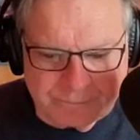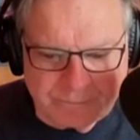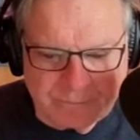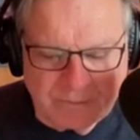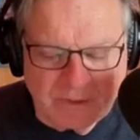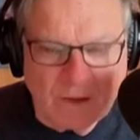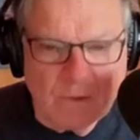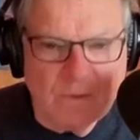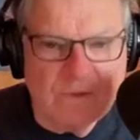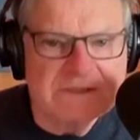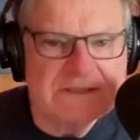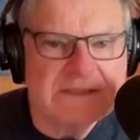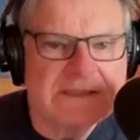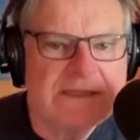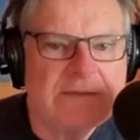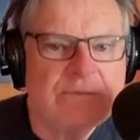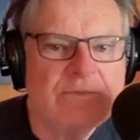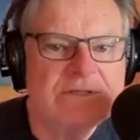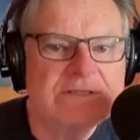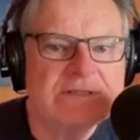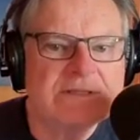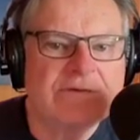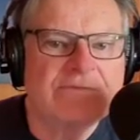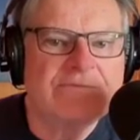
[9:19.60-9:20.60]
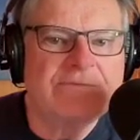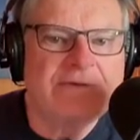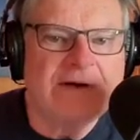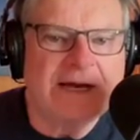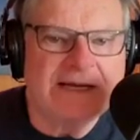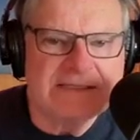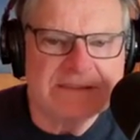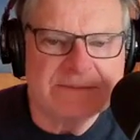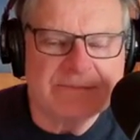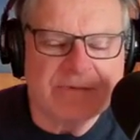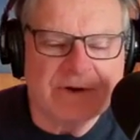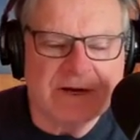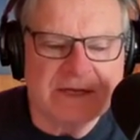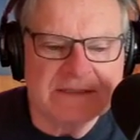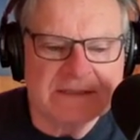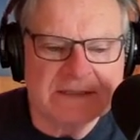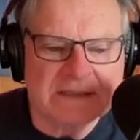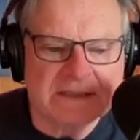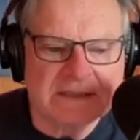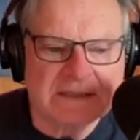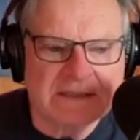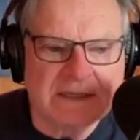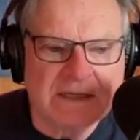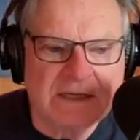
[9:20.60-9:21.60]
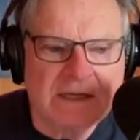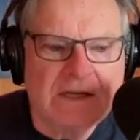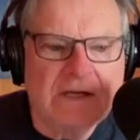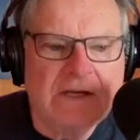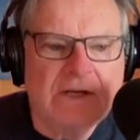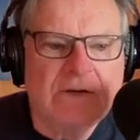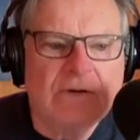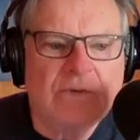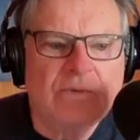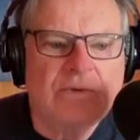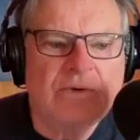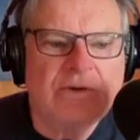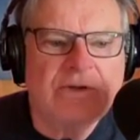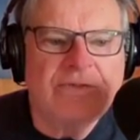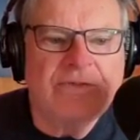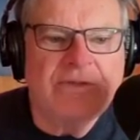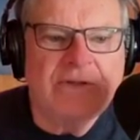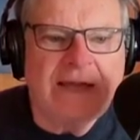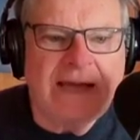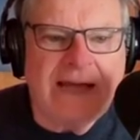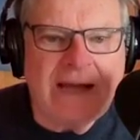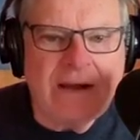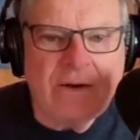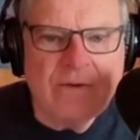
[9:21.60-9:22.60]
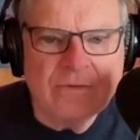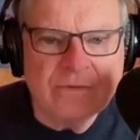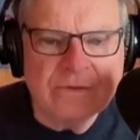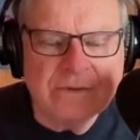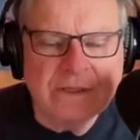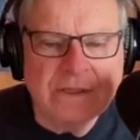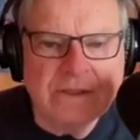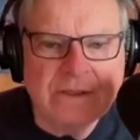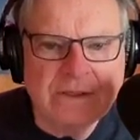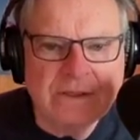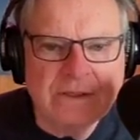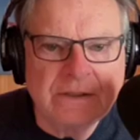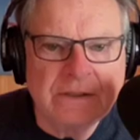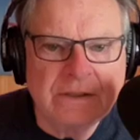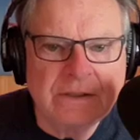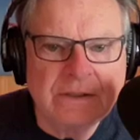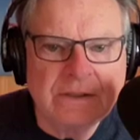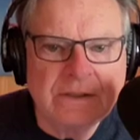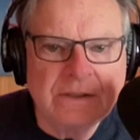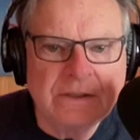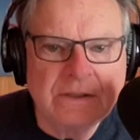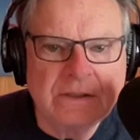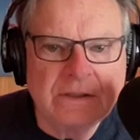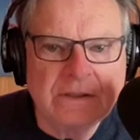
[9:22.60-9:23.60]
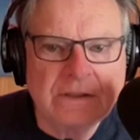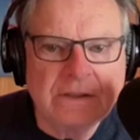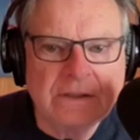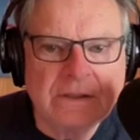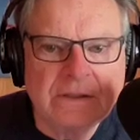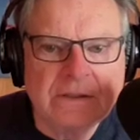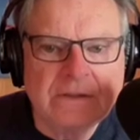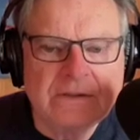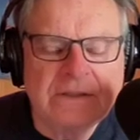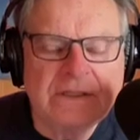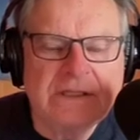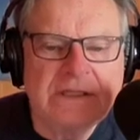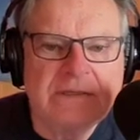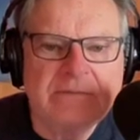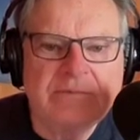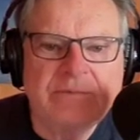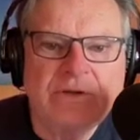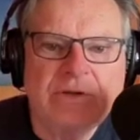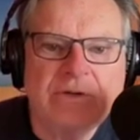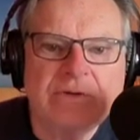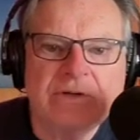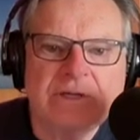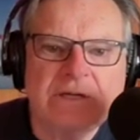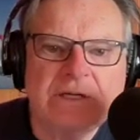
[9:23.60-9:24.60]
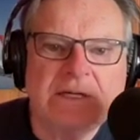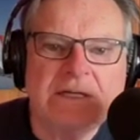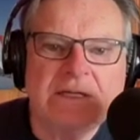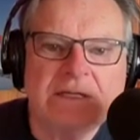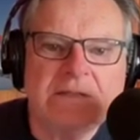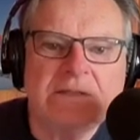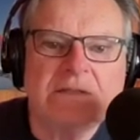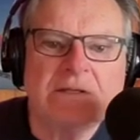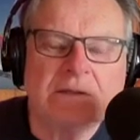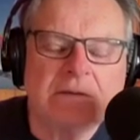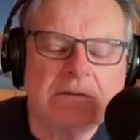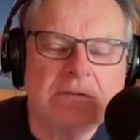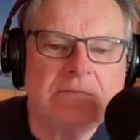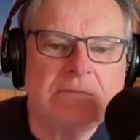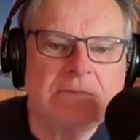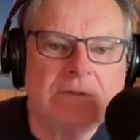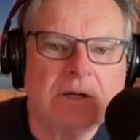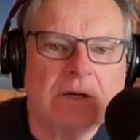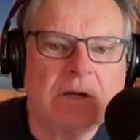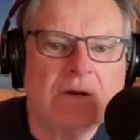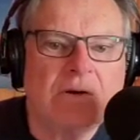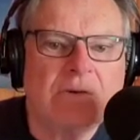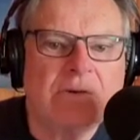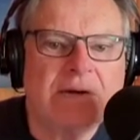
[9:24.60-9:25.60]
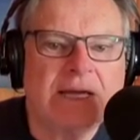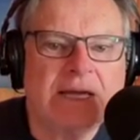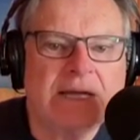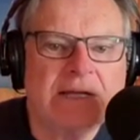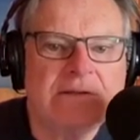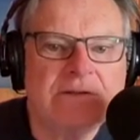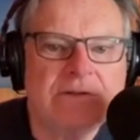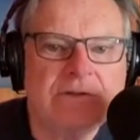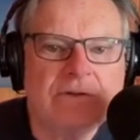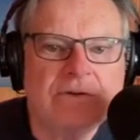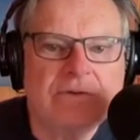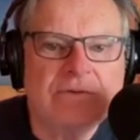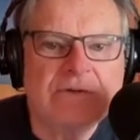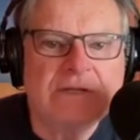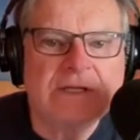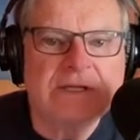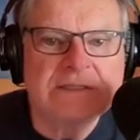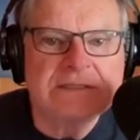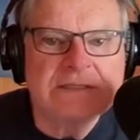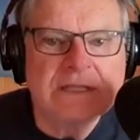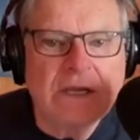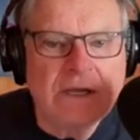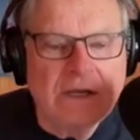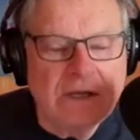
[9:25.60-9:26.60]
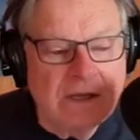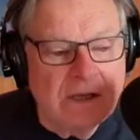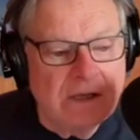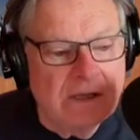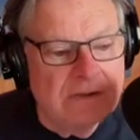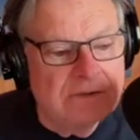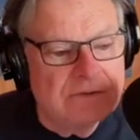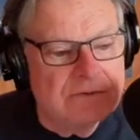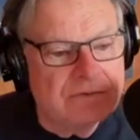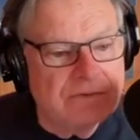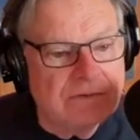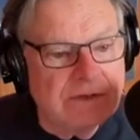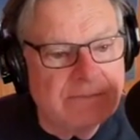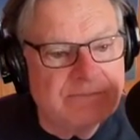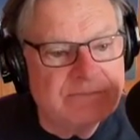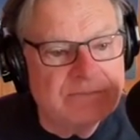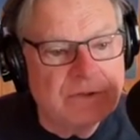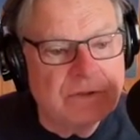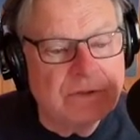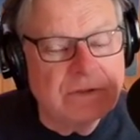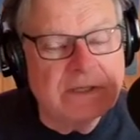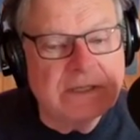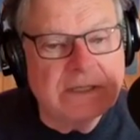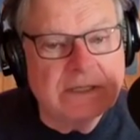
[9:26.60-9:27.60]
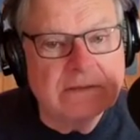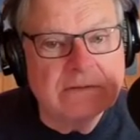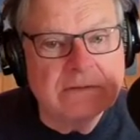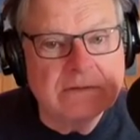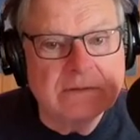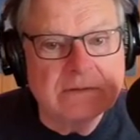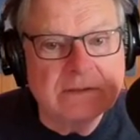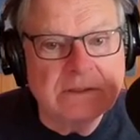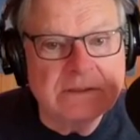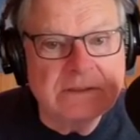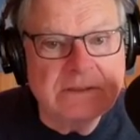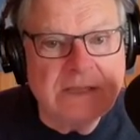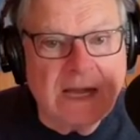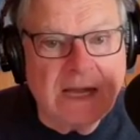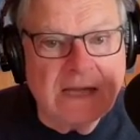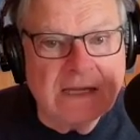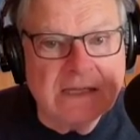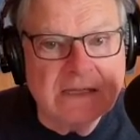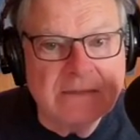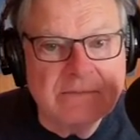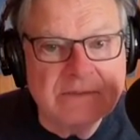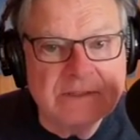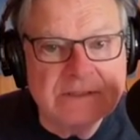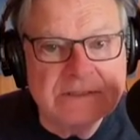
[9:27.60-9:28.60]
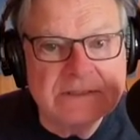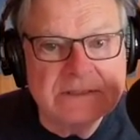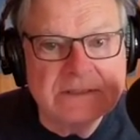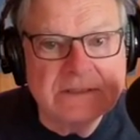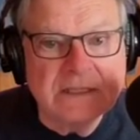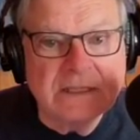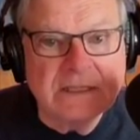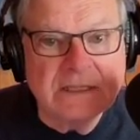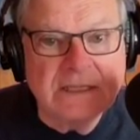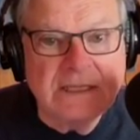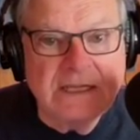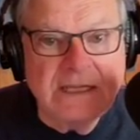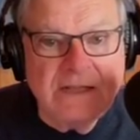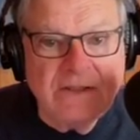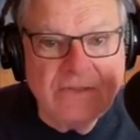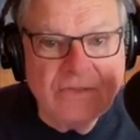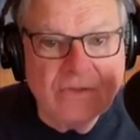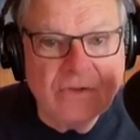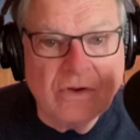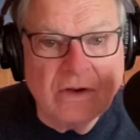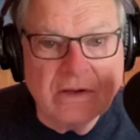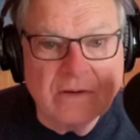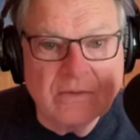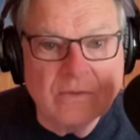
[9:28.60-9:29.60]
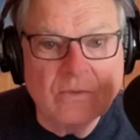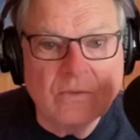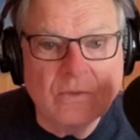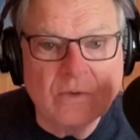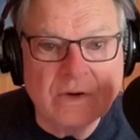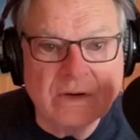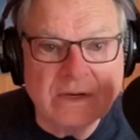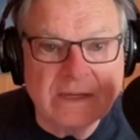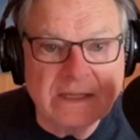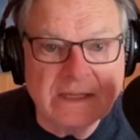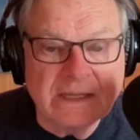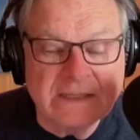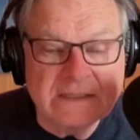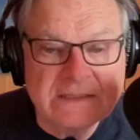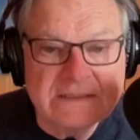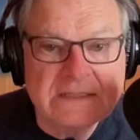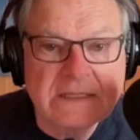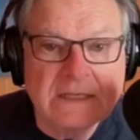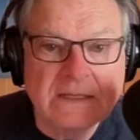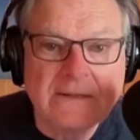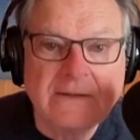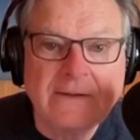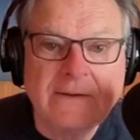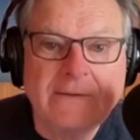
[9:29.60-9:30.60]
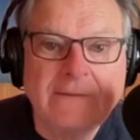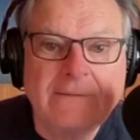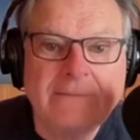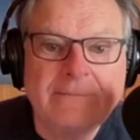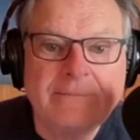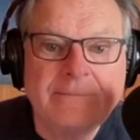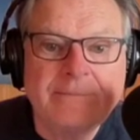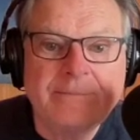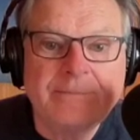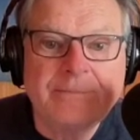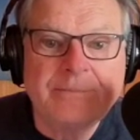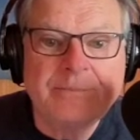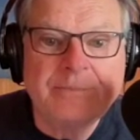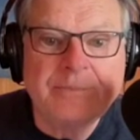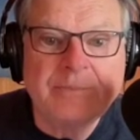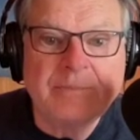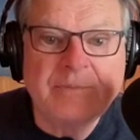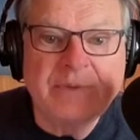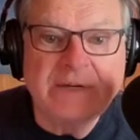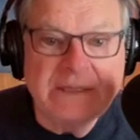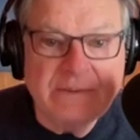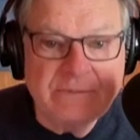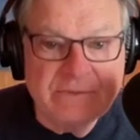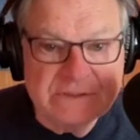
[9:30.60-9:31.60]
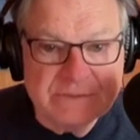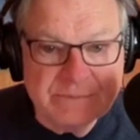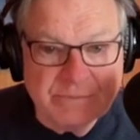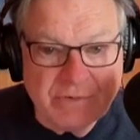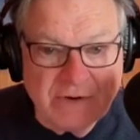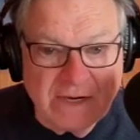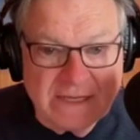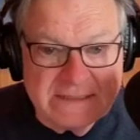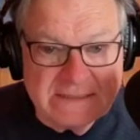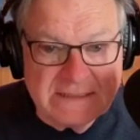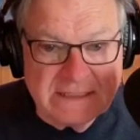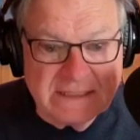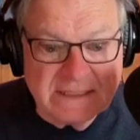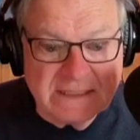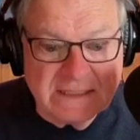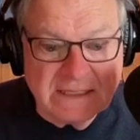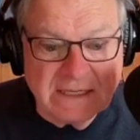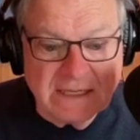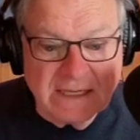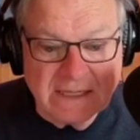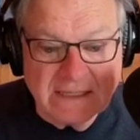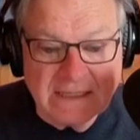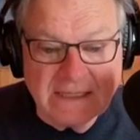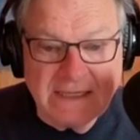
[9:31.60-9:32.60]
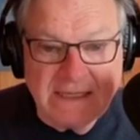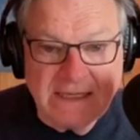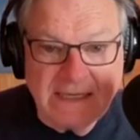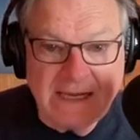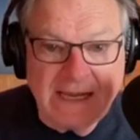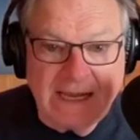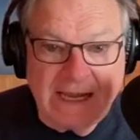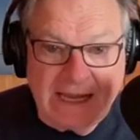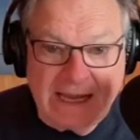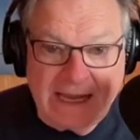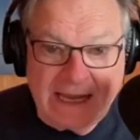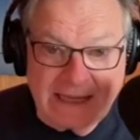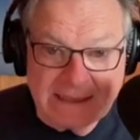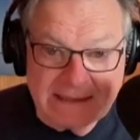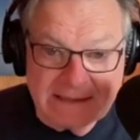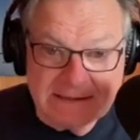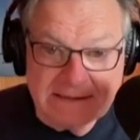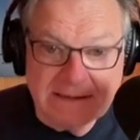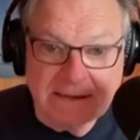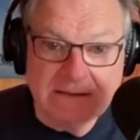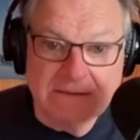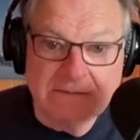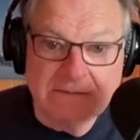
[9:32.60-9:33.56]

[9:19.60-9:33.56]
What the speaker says: was he was a vice president without the immunity to go ahead and do this. Trump took the documents that he thought were his, but he was president, and he has,